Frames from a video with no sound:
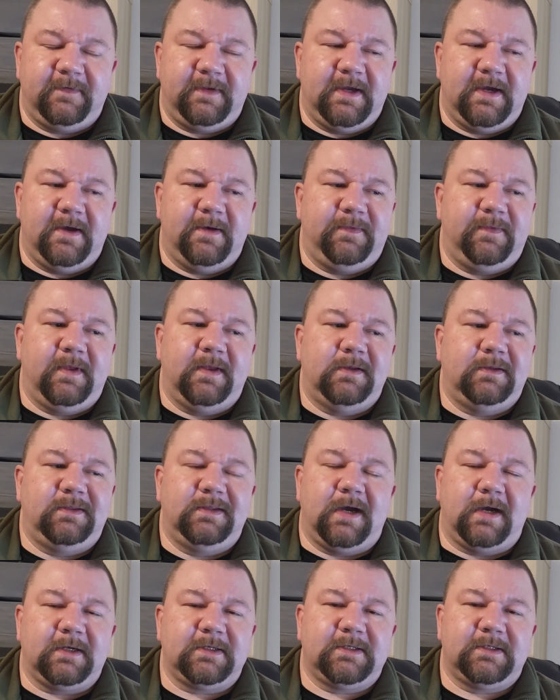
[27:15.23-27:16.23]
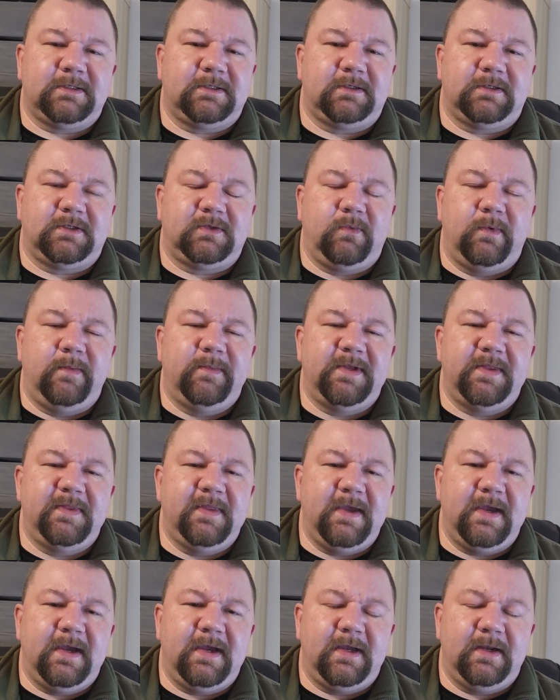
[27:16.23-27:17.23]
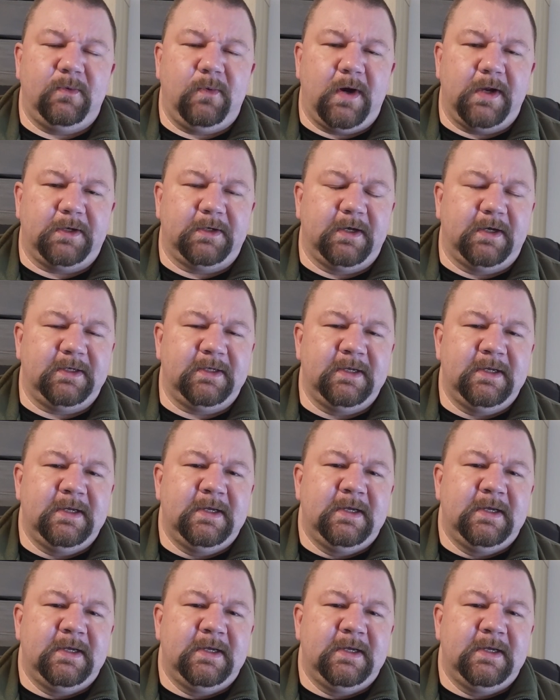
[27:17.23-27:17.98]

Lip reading: the ducks swim in there and whatnot.